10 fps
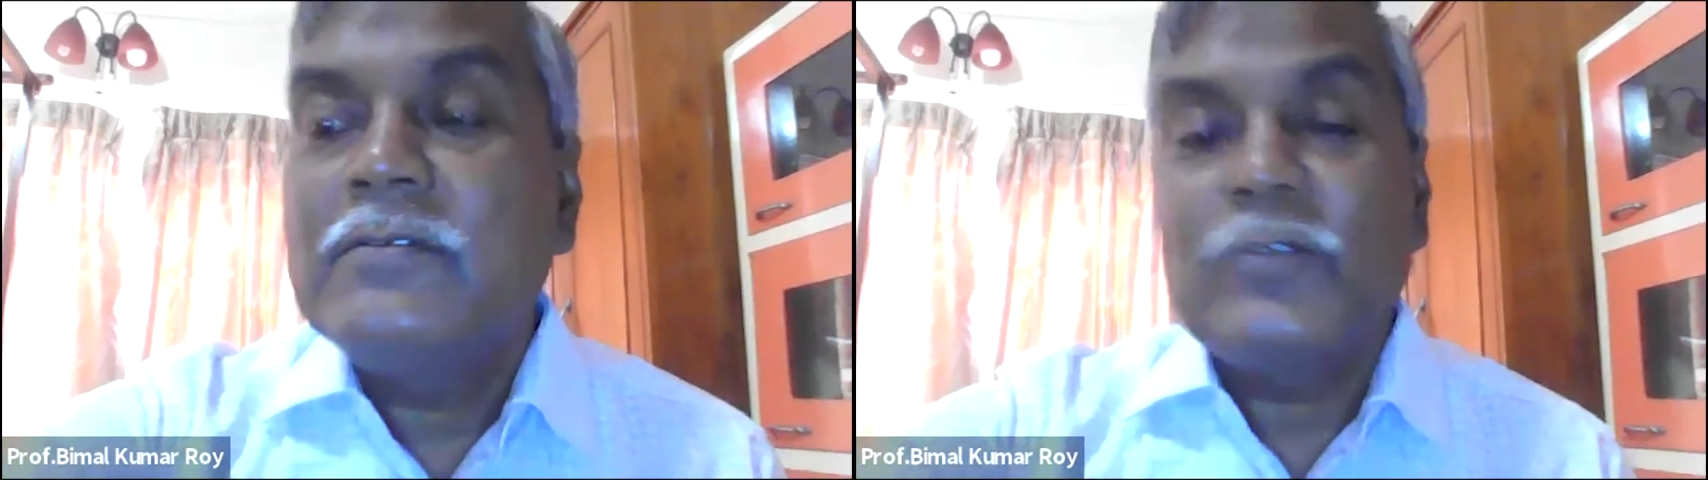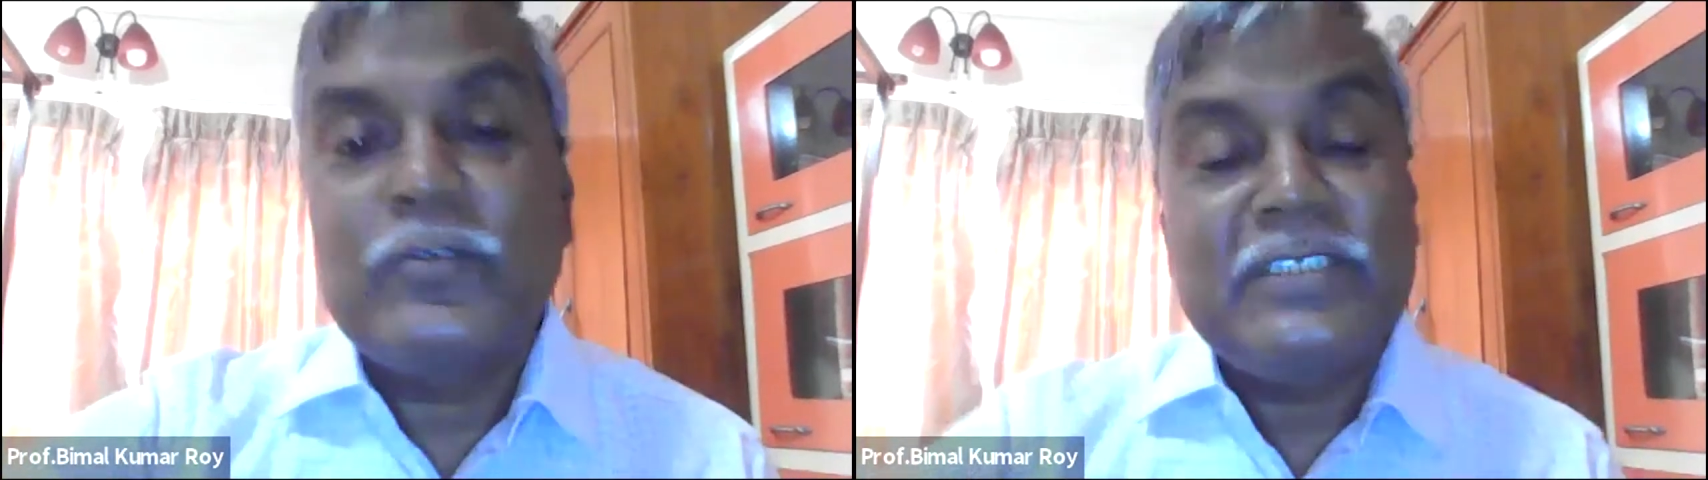
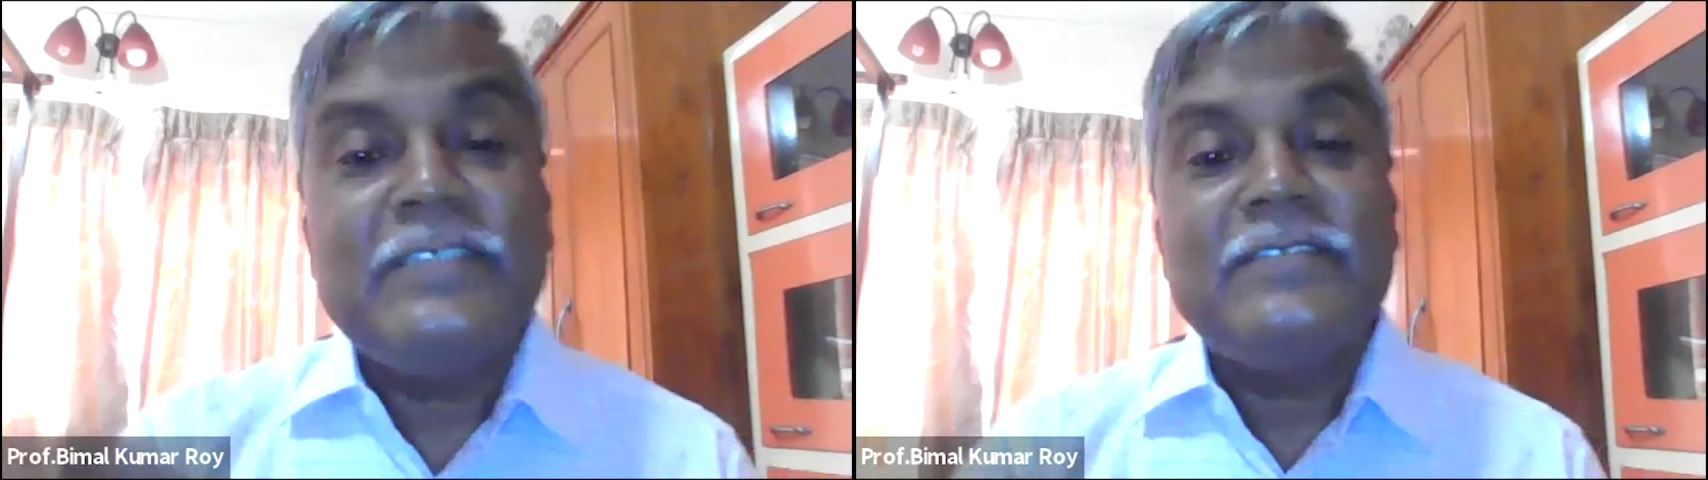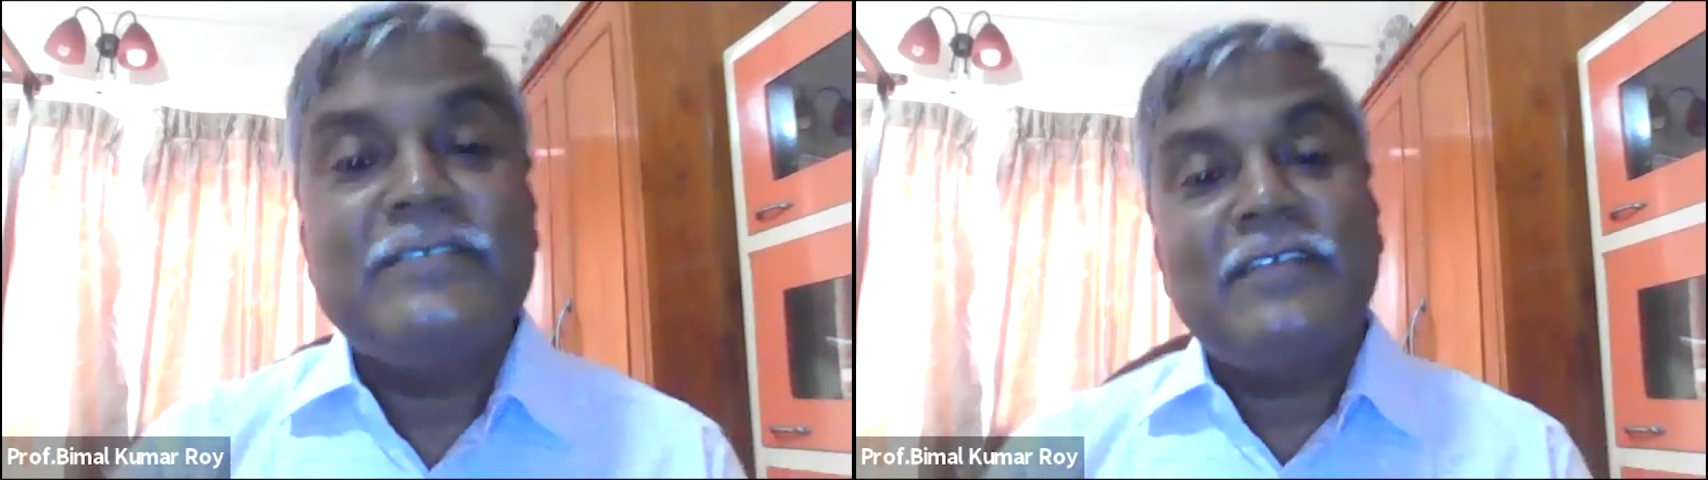so
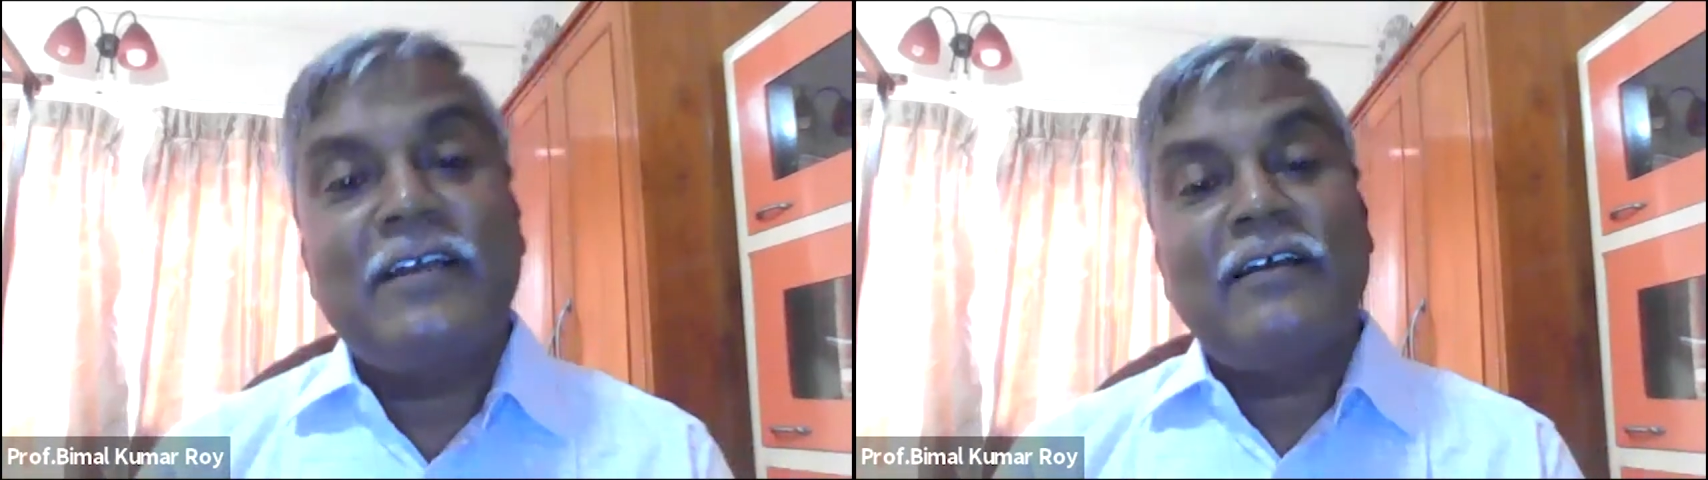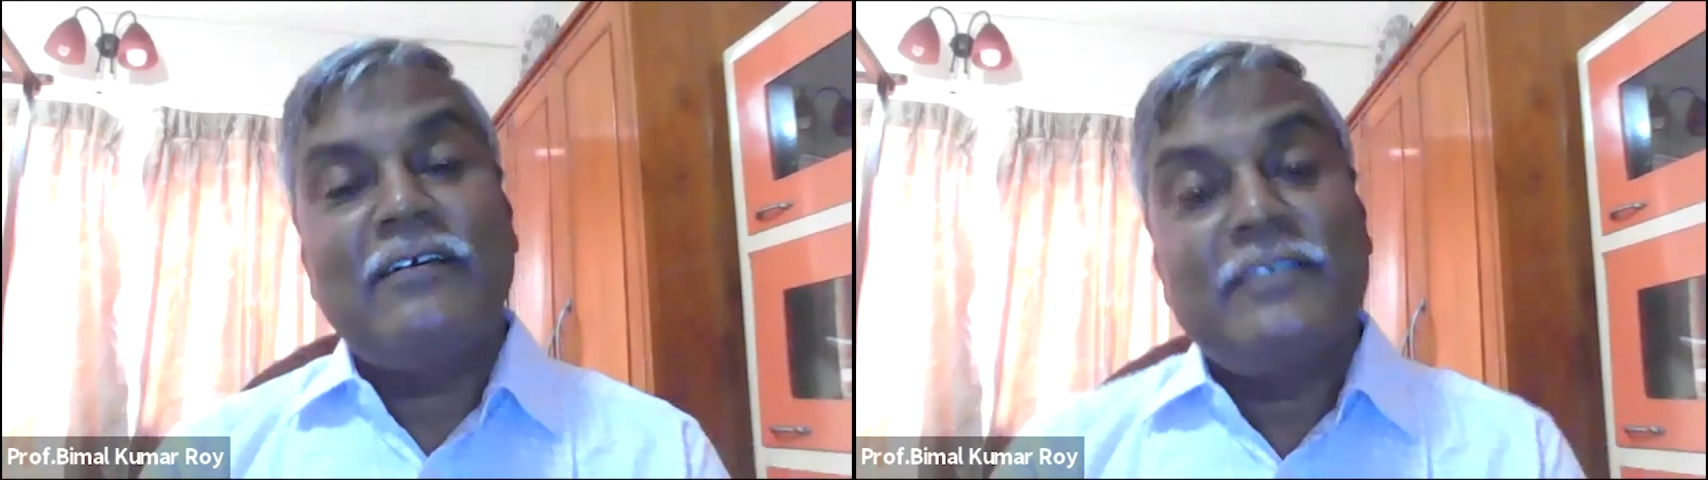this is
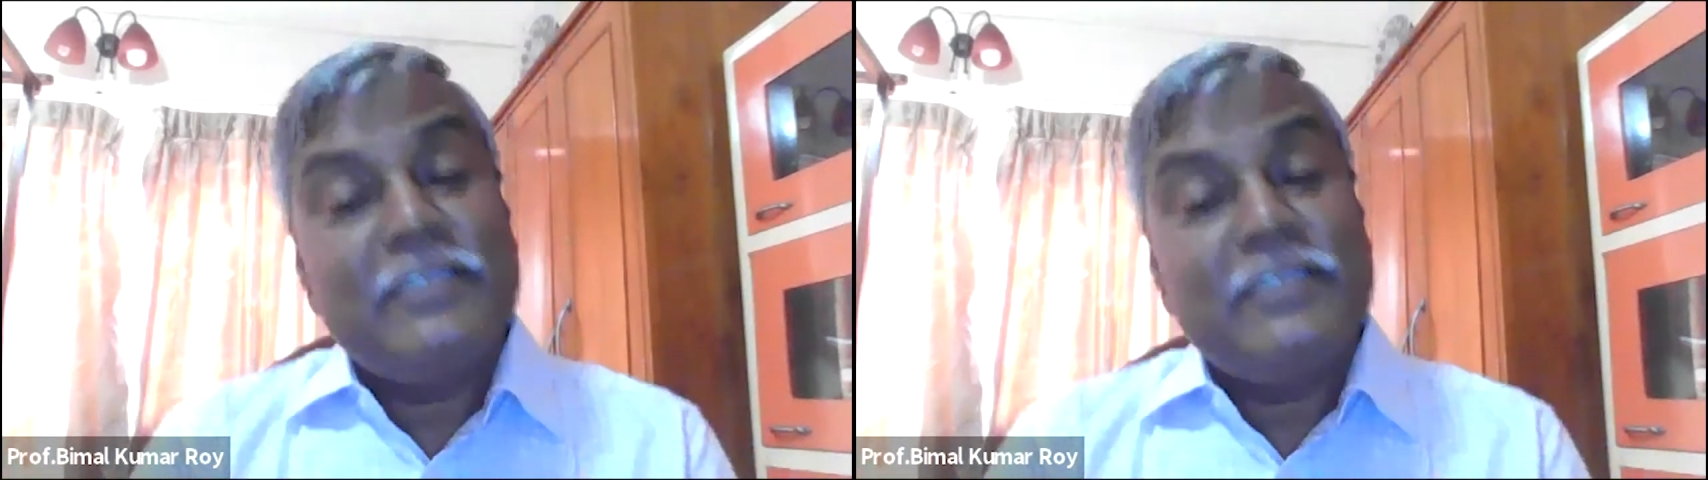uh,